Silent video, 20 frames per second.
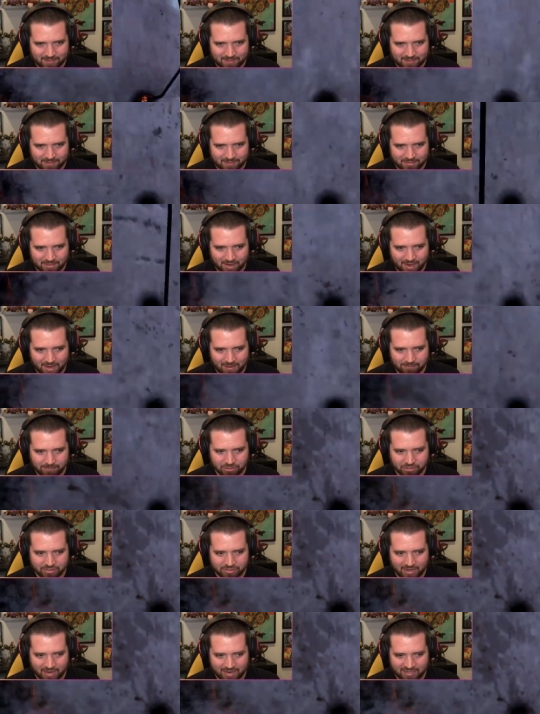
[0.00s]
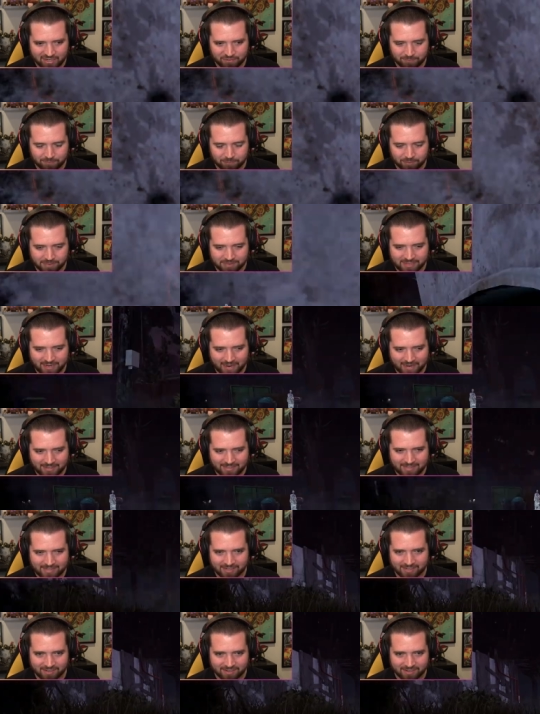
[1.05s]
so I'm just kind of
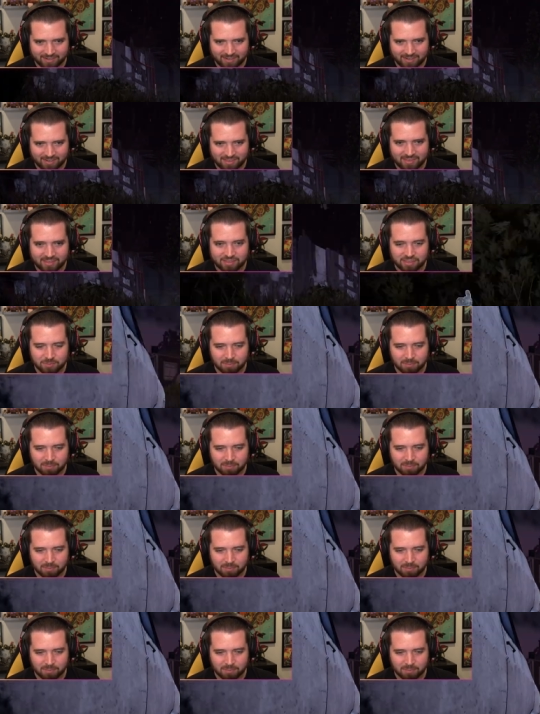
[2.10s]
protecting this